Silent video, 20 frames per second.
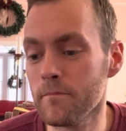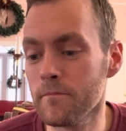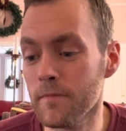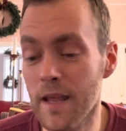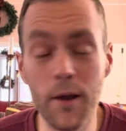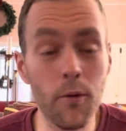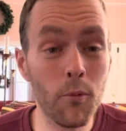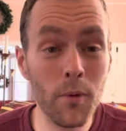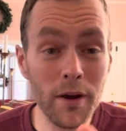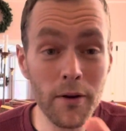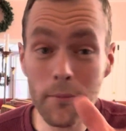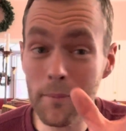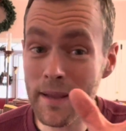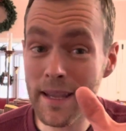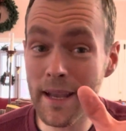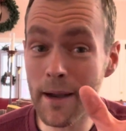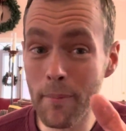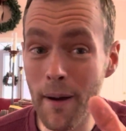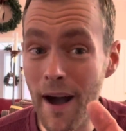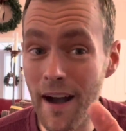It will
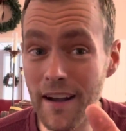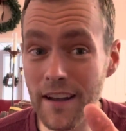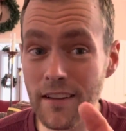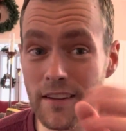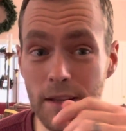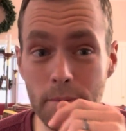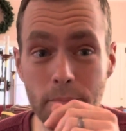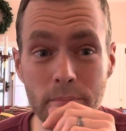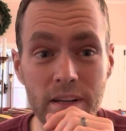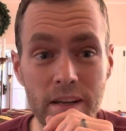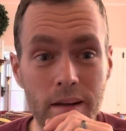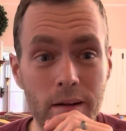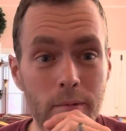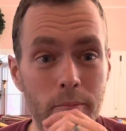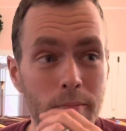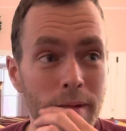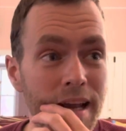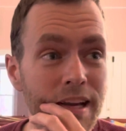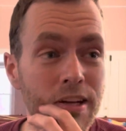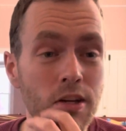be
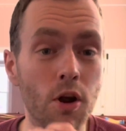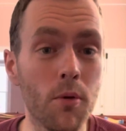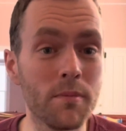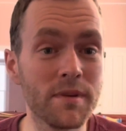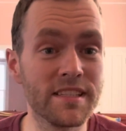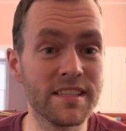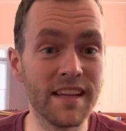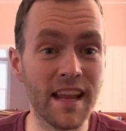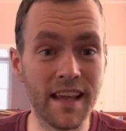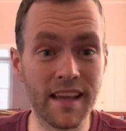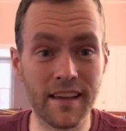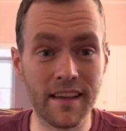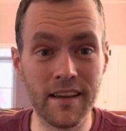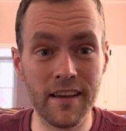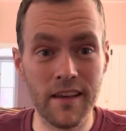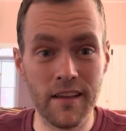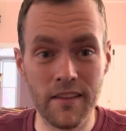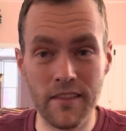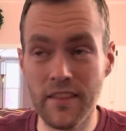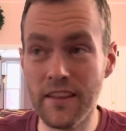apocalyptic, make no mistake.
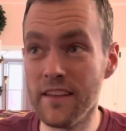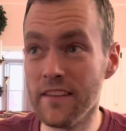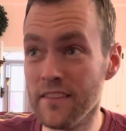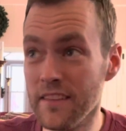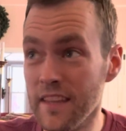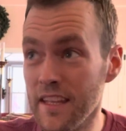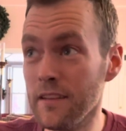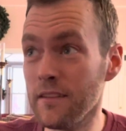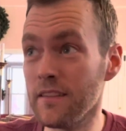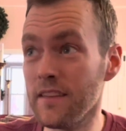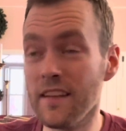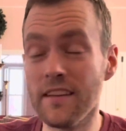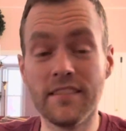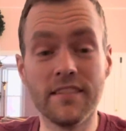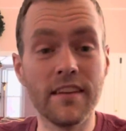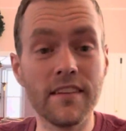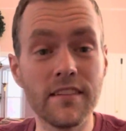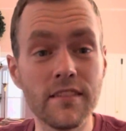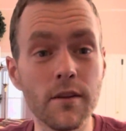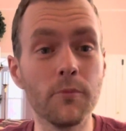The, the, the
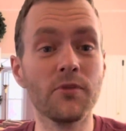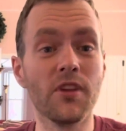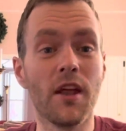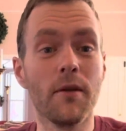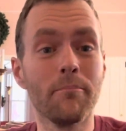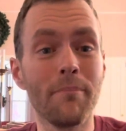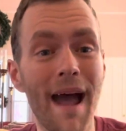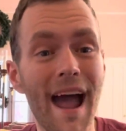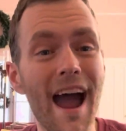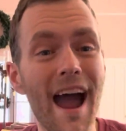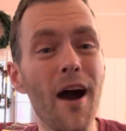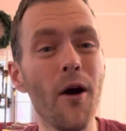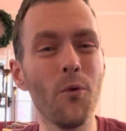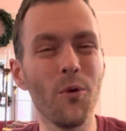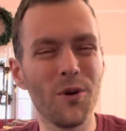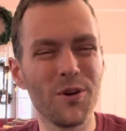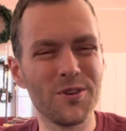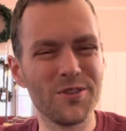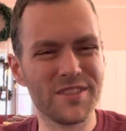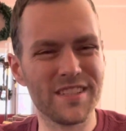systems and
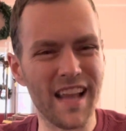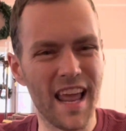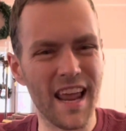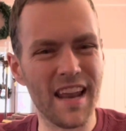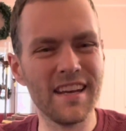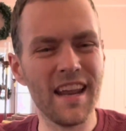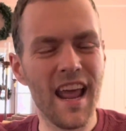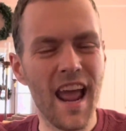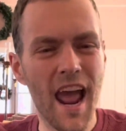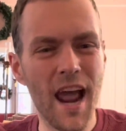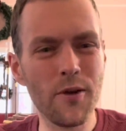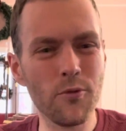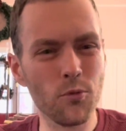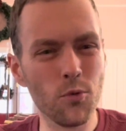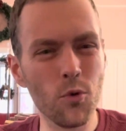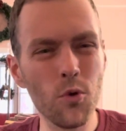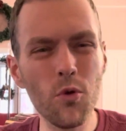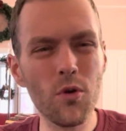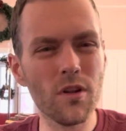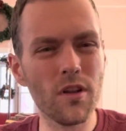powers and, and
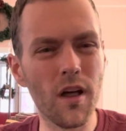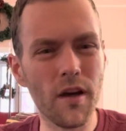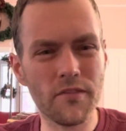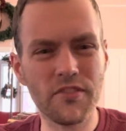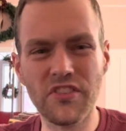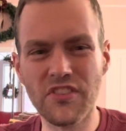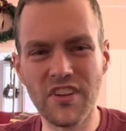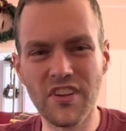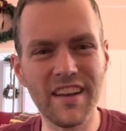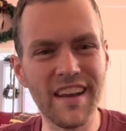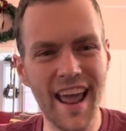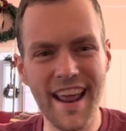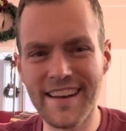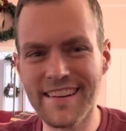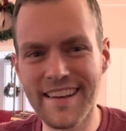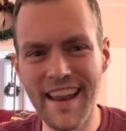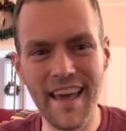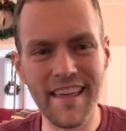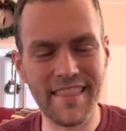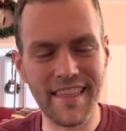rule of sin
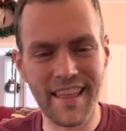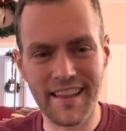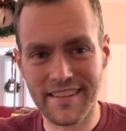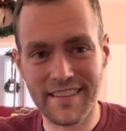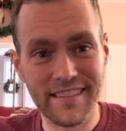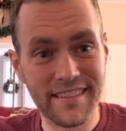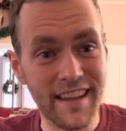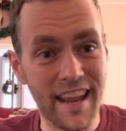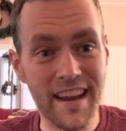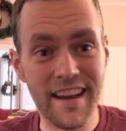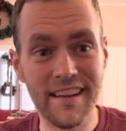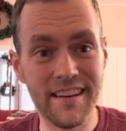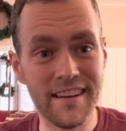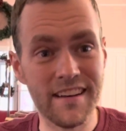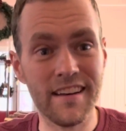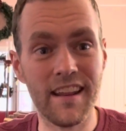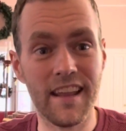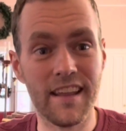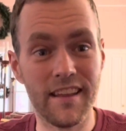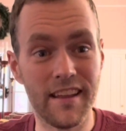and death and
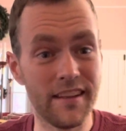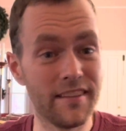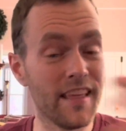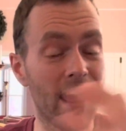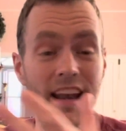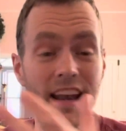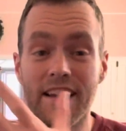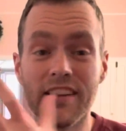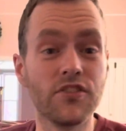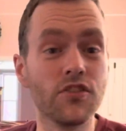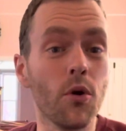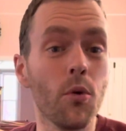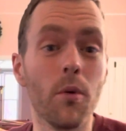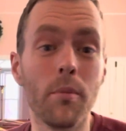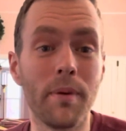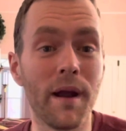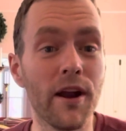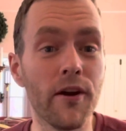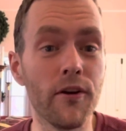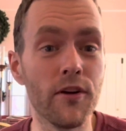Satan that is so
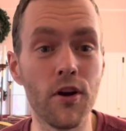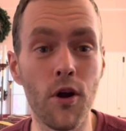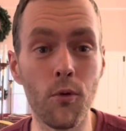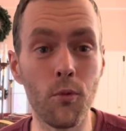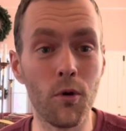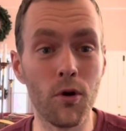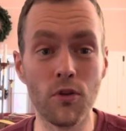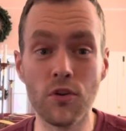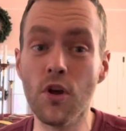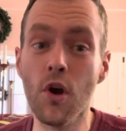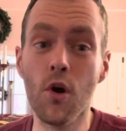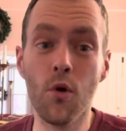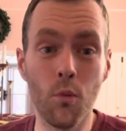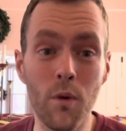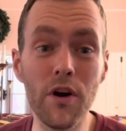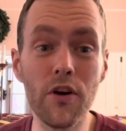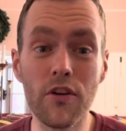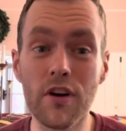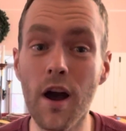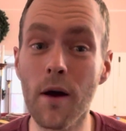apparent in our world
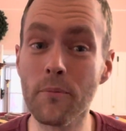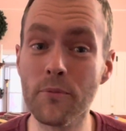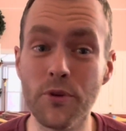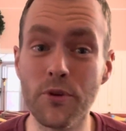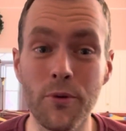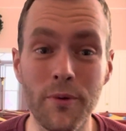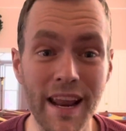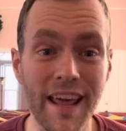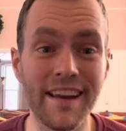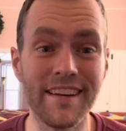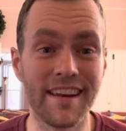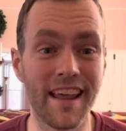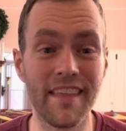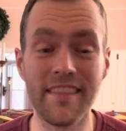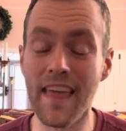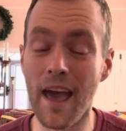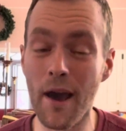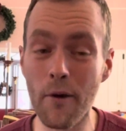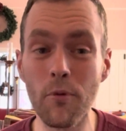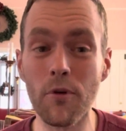will come to an end,
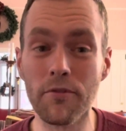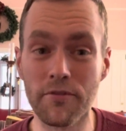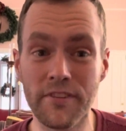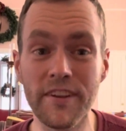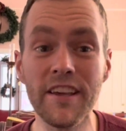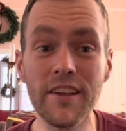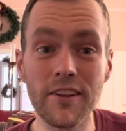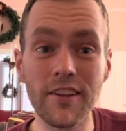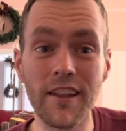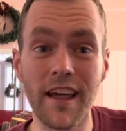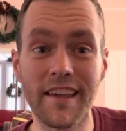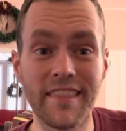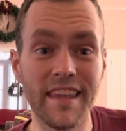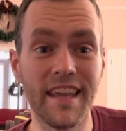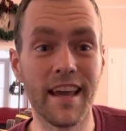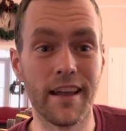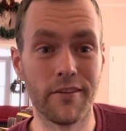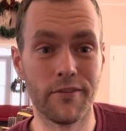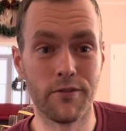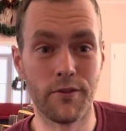and that will feel like
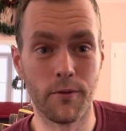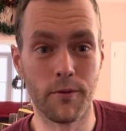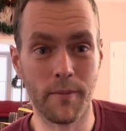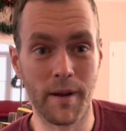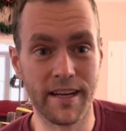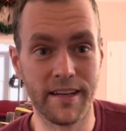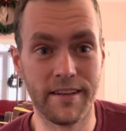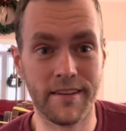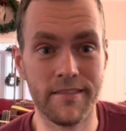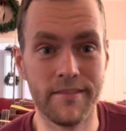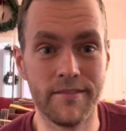the end for many.